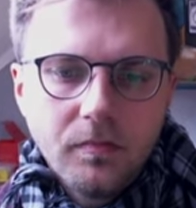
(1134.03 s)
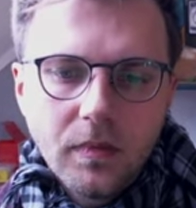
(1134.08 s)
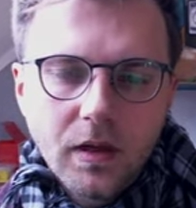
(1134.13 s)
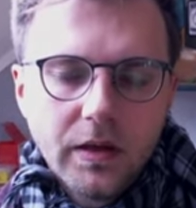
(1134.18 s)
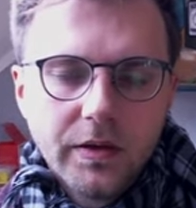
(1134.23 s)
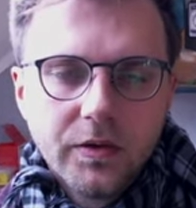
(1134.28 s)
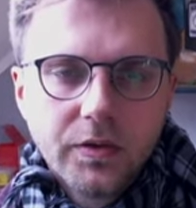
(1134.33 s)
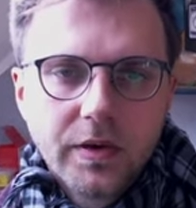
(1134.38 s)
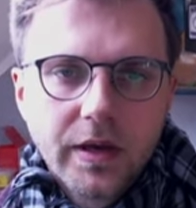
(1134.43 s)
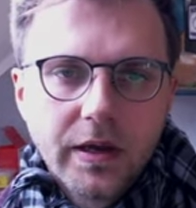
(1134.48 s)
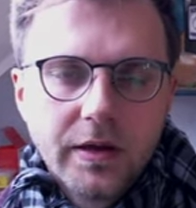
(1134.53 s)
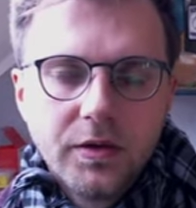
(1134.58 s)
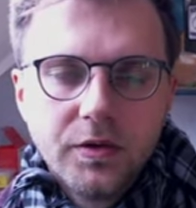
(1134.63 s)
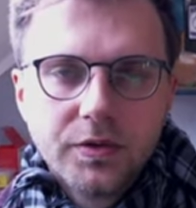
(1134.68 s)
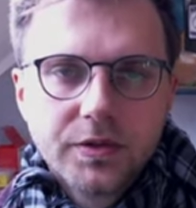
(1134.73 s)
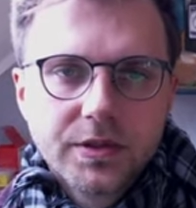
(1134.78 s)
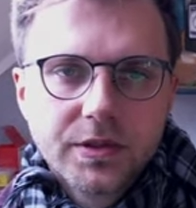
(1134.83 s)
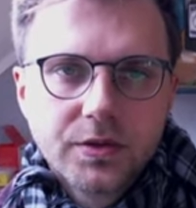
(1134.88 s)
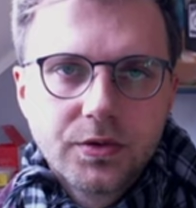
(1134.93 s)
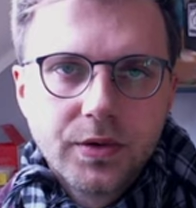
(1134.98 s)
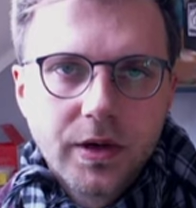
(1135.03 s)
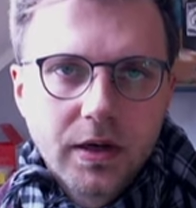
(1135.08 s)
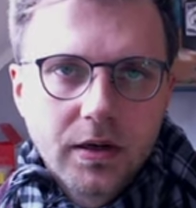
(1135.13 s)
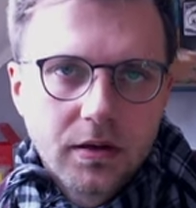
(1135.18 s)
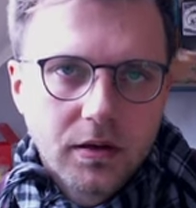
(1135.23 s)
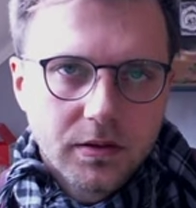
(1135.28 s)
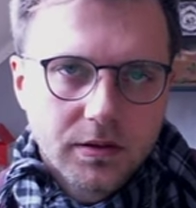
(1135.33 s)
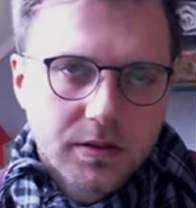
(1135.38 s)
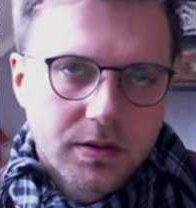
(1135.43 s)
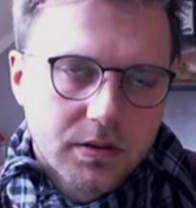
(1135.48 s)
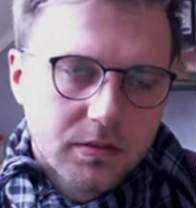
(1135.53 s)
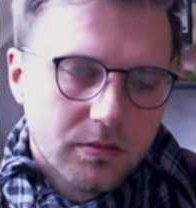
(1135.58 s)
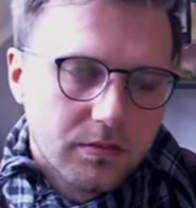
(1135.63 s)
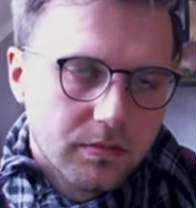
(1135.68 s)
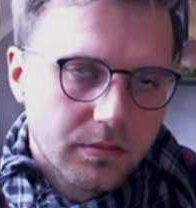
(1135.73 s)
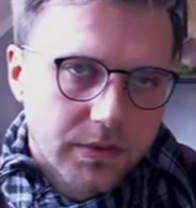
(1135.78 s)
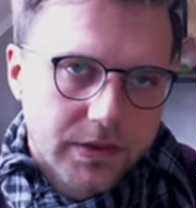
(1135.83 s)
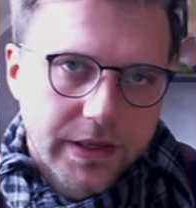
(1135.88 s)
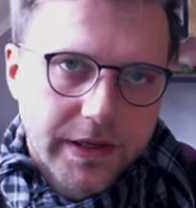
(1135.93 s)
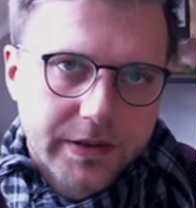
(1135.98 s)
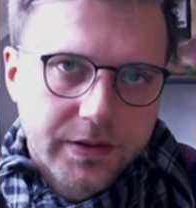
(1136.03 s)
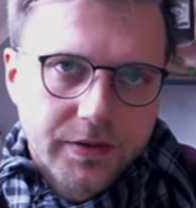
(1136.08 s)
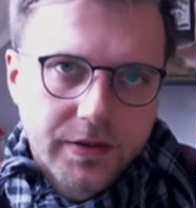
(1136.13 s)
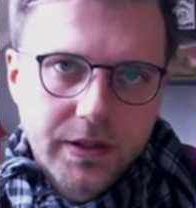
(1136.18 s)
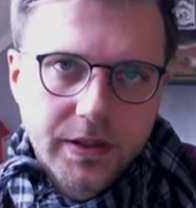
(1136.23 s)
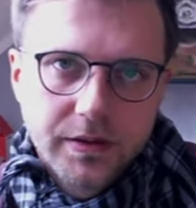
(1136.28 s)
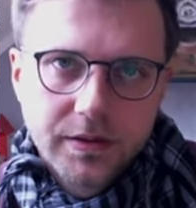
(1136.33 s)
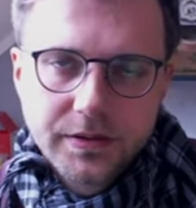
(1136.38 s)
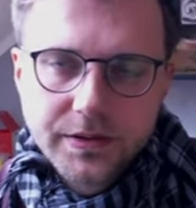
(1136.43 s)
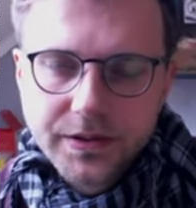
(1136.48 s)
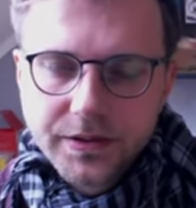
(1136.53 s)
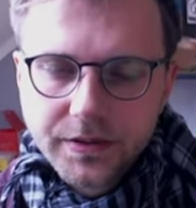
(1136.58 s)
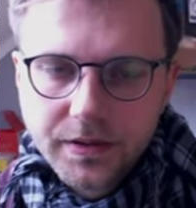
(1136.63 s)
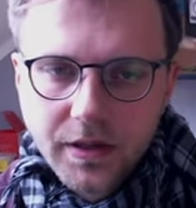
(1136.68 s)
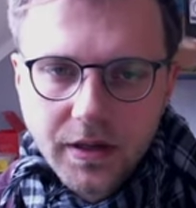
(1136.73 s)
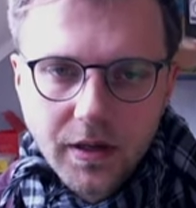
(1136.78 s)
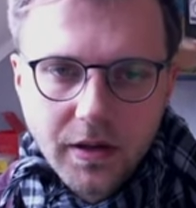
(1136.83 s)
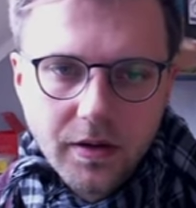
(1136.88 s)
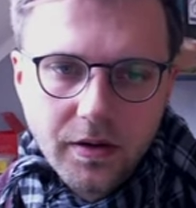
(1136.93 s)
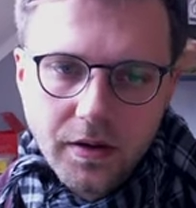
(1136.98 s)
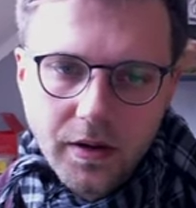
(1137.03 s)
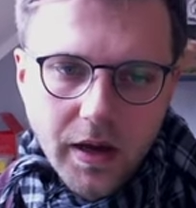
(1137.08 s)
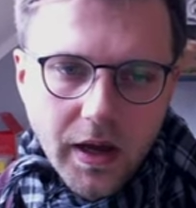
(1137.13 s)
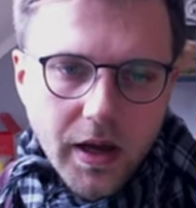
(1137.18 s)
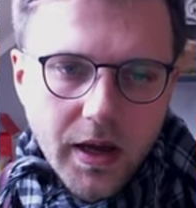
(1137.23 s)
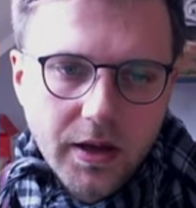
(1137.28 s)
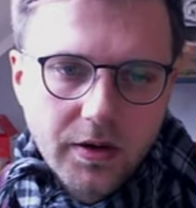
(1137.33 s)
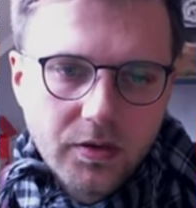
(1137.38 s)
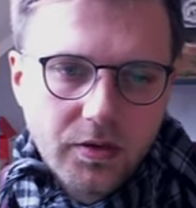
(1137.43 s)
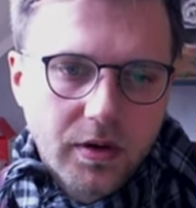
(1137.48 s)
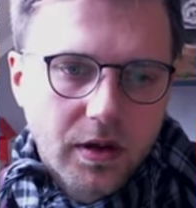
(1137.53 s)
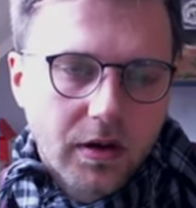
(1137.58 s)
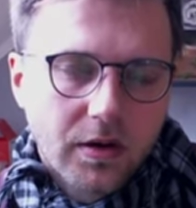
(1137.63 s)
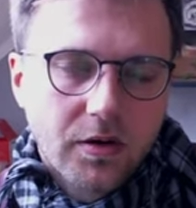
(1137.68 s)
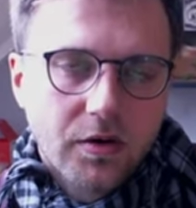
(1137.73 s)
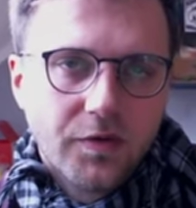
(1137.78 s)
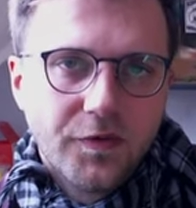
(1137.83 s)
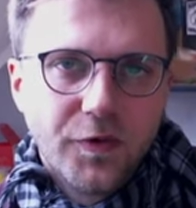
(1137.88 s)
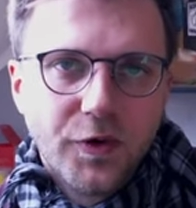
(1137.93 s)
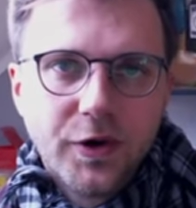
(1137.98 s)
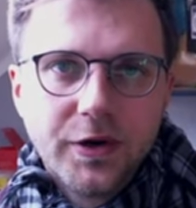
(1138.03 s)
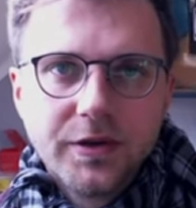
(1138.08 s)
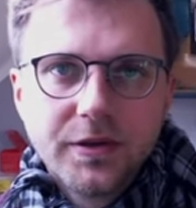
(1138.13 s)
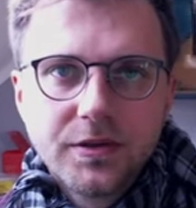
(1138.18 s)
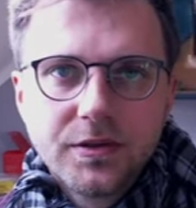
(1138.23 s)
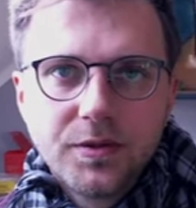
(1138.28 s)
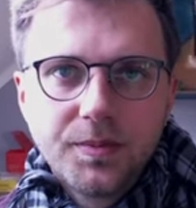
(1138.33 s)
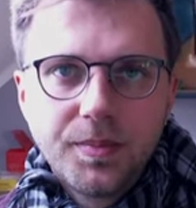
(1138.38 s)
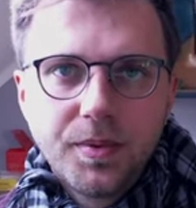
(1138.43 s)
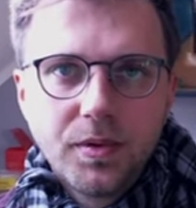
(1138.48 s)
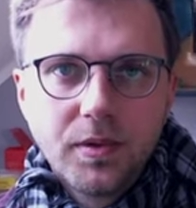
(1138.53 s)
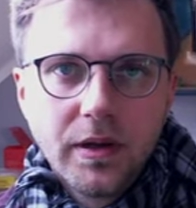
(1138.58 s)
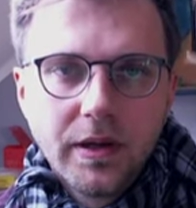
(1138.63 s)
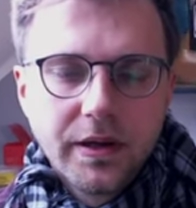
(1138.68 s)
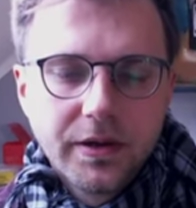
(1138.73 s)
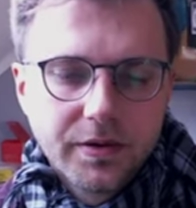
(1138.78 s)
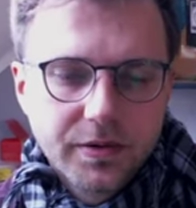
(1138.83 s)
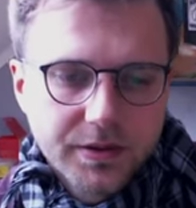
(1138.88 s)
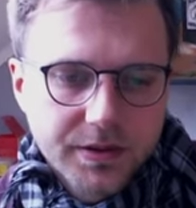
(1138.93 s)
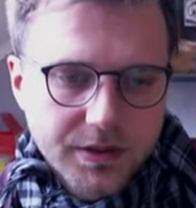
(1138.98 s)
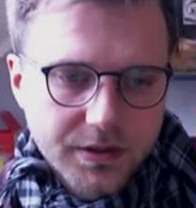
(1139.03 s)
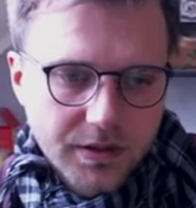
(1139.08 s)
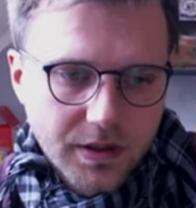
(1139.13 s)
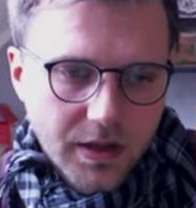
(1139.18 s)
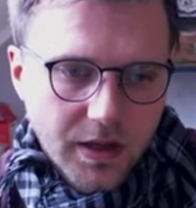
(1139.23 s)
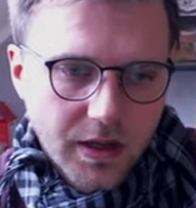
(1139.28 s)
you can use triangles and tetrahedrons and you can convert it to polyhedrons